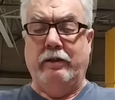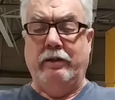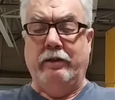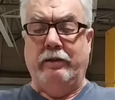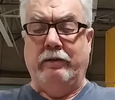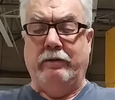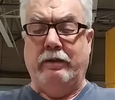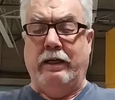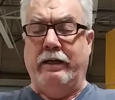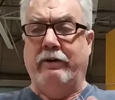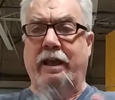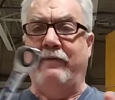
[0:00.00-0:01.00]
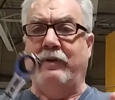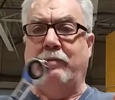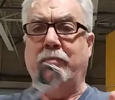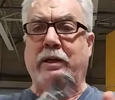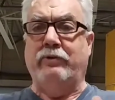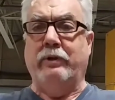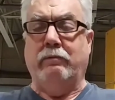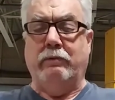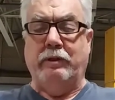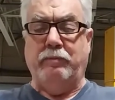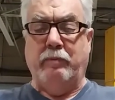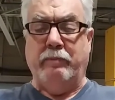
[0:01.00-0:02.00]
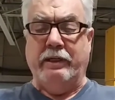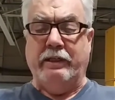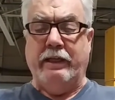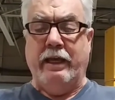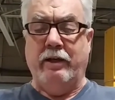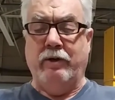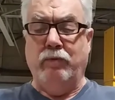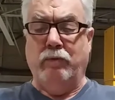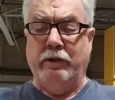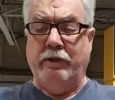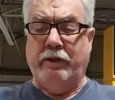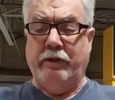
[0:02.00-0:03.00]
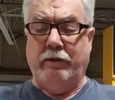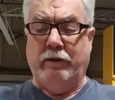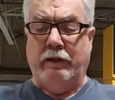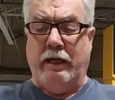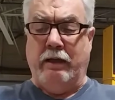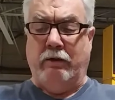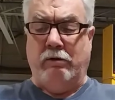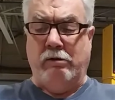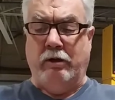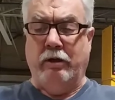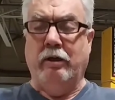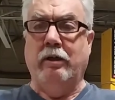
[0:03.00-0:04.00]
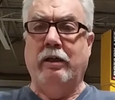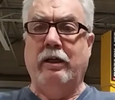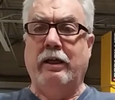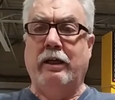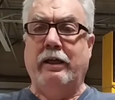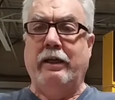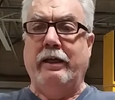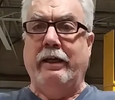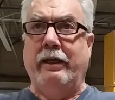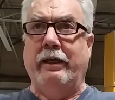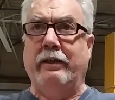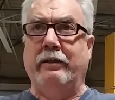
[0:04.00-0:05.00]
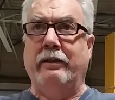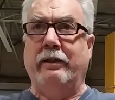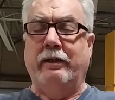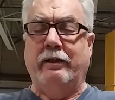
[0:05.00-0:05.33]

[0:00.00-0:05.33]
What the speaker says: You know, I don't have any metric ones, but my standard ones are a lot longer. And